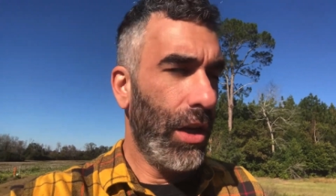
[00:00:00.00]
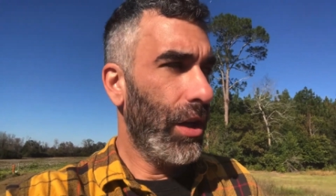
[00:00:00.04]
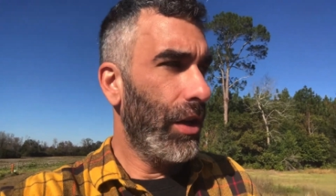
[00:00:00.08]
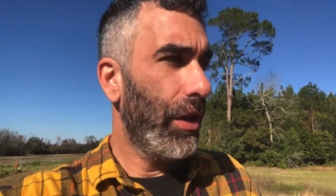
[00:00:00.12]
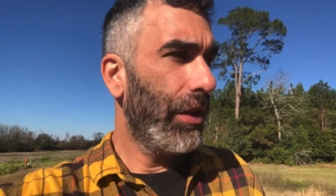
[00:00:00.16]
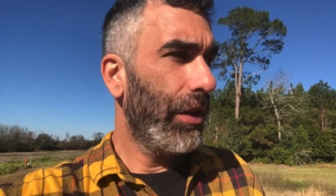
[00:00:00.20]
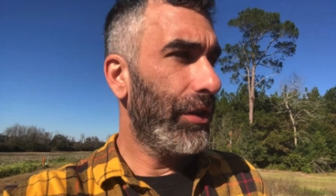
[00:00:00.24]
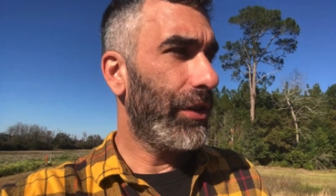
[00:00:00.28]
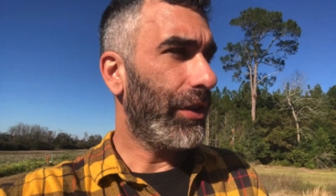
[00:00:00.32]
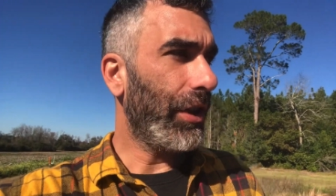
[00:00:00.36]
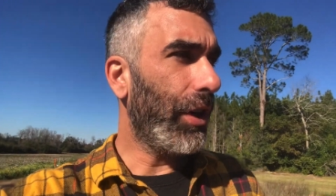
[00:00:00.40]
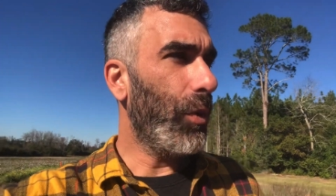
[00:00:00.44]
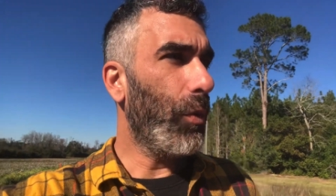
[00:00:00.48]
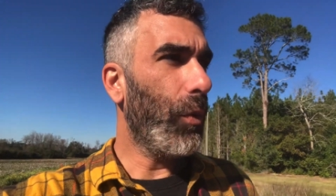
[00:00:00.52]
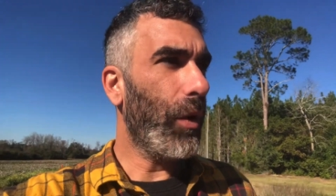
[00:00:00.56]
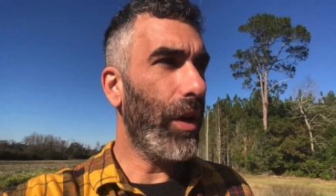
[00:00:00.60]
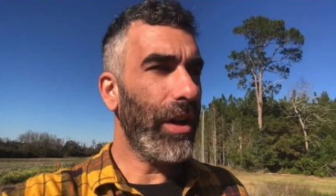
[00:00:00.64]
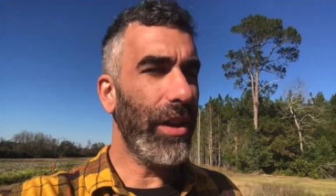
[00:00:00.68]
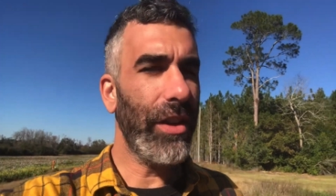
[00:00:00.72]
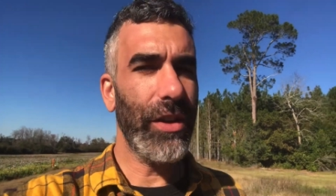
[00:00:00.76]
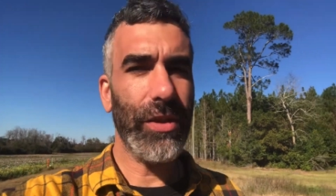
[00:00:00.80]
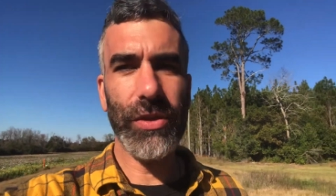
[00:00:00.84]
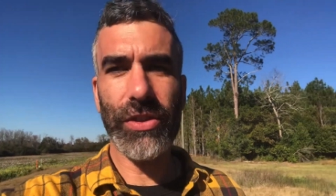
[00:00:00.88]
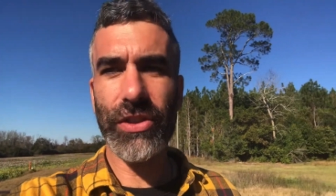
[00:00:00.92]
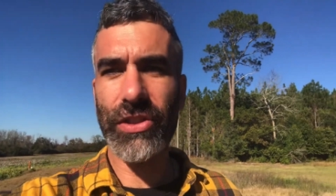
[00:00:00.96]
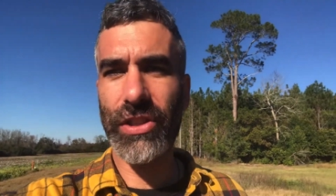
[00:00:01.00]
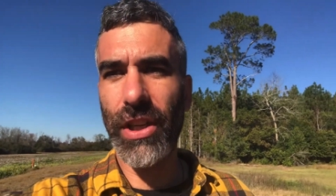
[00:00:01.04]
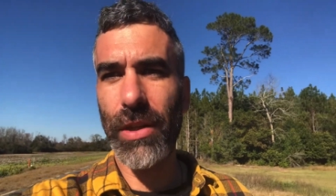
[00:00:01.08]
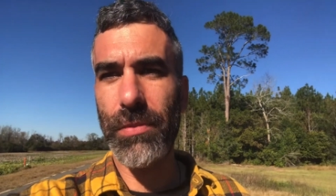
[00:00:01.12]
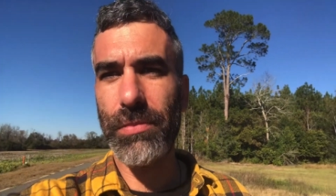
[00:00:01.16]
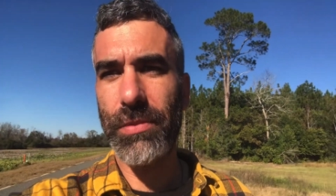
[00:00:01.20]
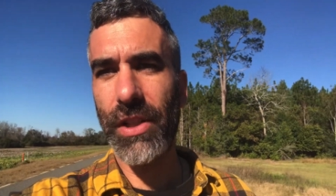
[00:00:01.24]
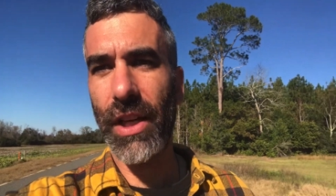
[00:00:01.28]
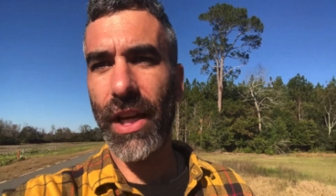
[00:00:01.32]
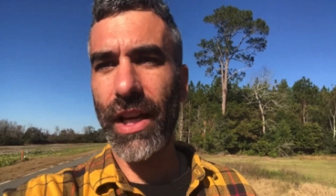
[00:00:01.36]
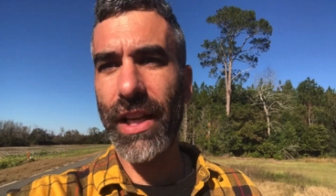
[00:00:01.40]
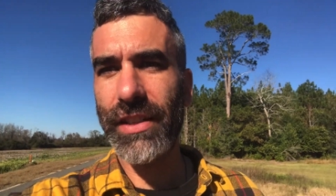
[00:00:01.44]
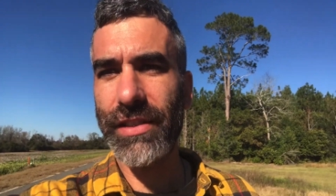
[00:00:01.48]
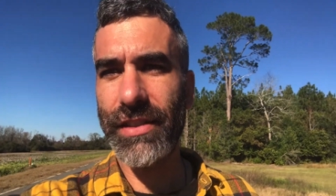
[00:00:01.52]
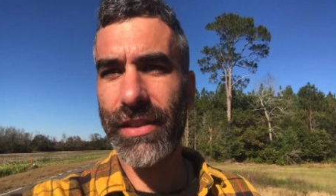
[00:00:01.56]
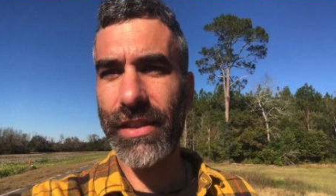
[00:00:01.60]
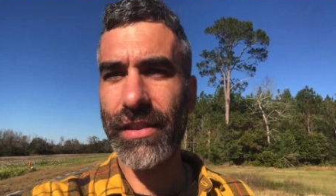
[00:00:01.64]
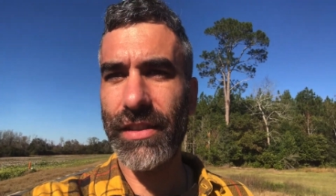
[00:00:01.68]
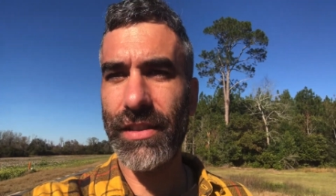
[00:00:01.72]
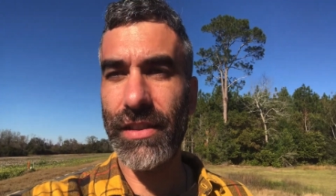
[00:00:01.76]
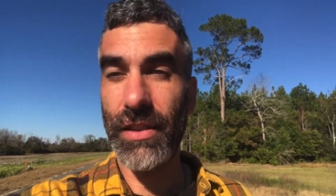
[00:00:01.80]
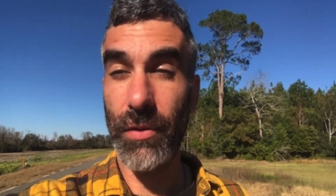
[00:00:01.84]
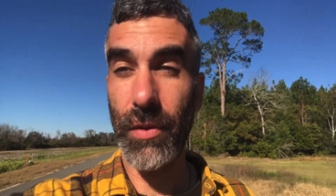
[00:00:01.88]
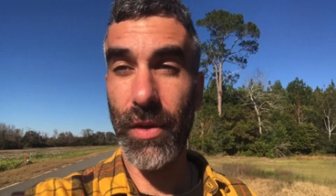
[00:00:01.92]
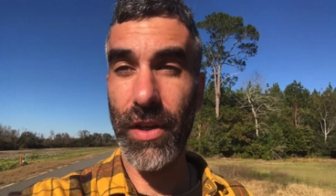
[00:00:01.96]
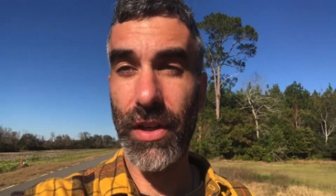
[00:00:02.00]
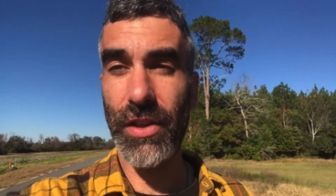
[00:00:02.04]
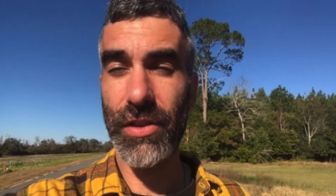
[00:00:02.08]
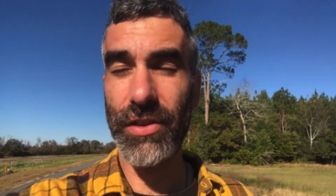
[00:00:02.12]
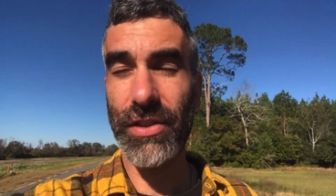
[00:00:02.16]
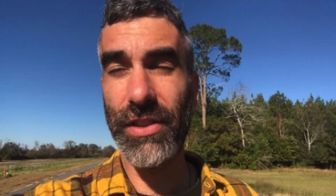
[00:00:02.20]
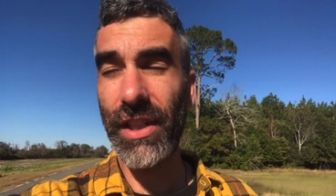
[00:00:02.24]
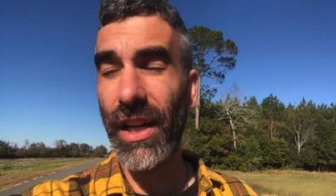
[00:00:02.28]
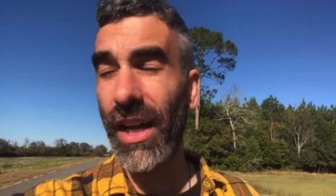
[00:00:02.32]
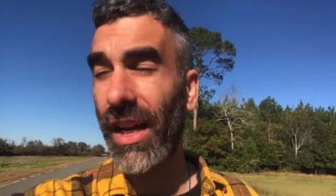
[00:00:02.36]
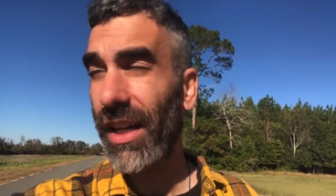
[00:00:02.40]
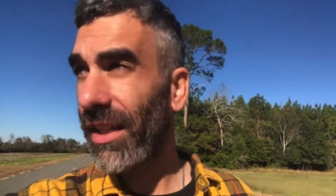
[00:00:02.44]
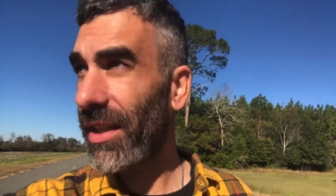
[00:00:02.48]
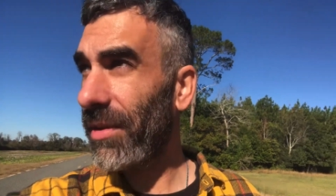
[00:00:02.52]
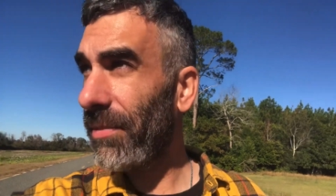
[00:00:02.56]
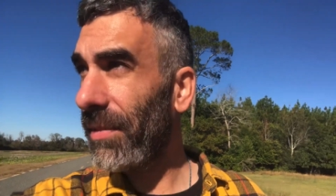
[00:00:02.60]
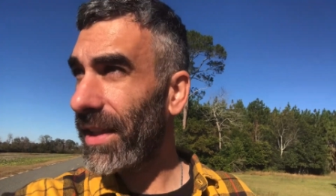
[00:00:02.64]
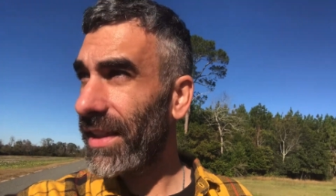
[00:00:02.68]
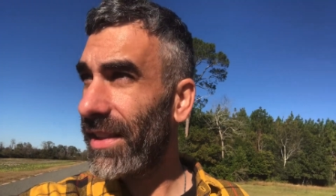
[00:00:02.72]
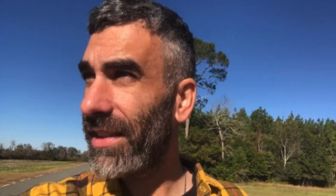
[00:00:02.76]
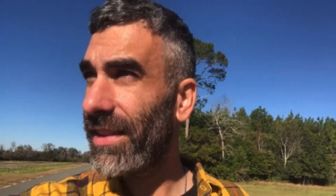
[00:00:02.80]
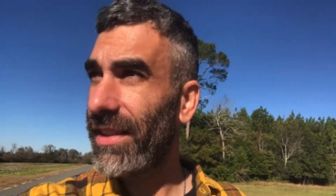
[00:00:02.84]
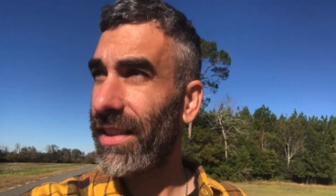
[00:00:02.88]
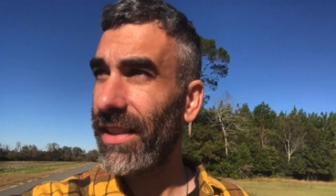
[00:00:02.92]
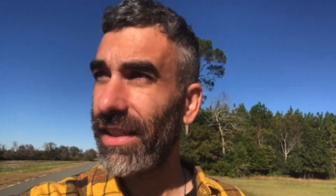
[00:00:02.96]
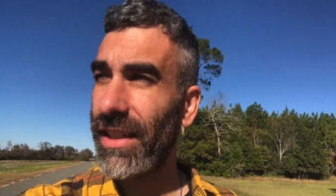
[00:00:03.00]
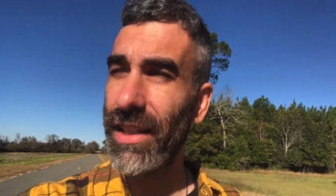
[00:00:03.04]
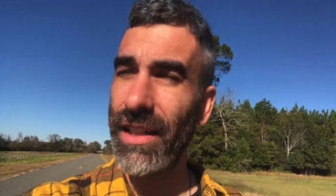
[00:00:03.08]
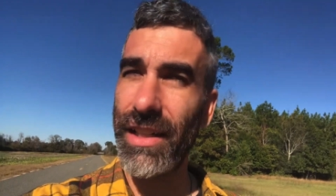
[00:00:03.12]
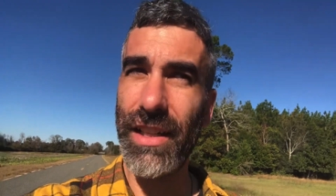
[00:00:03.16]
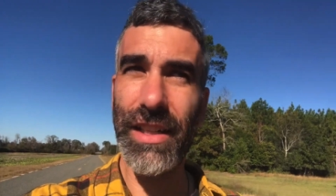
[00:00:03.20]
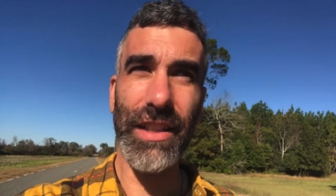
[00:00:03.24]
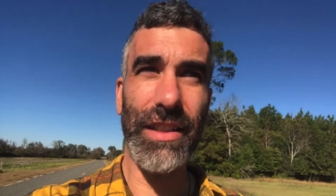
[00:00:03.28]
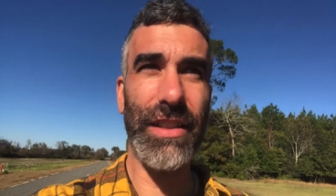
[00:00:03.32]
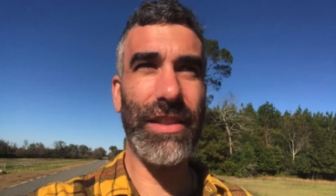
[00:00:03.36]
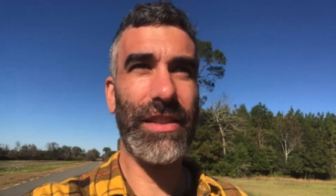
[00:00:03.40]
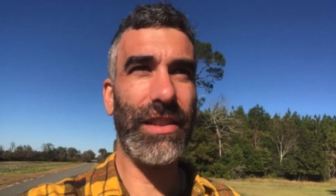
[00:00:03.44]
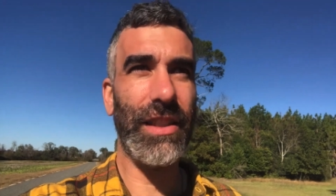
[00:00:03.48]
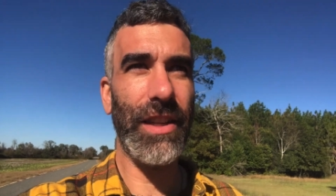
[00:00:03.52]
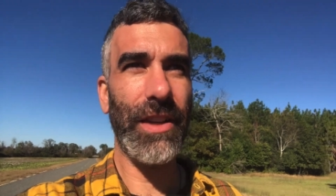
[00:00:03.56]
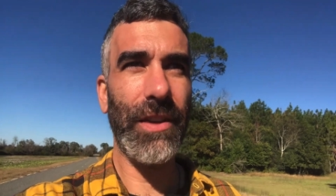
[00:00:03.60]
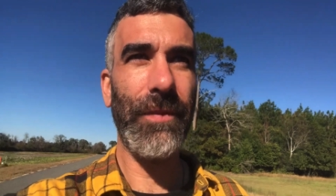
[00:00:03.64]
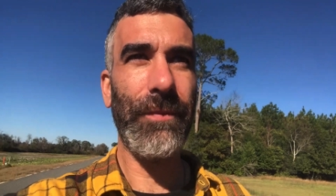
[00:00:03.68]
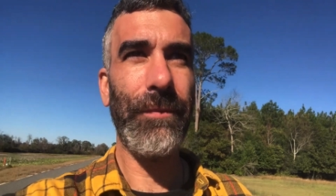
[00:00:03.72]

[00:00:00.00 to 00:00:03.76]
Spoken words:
So one of those subjects and one of those documents is